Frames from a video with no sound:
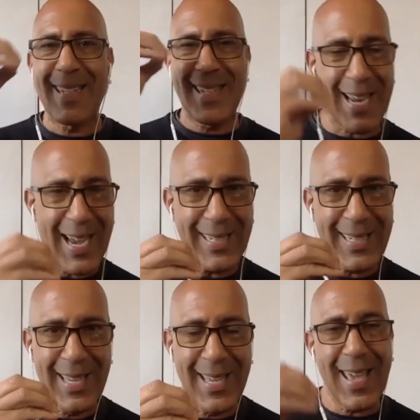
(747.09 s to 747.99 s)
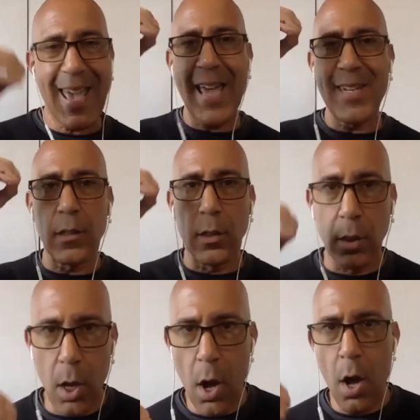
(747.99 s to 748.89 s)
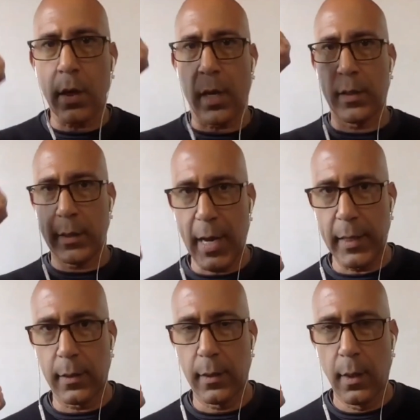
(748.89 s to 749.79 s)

tight, and long, tight,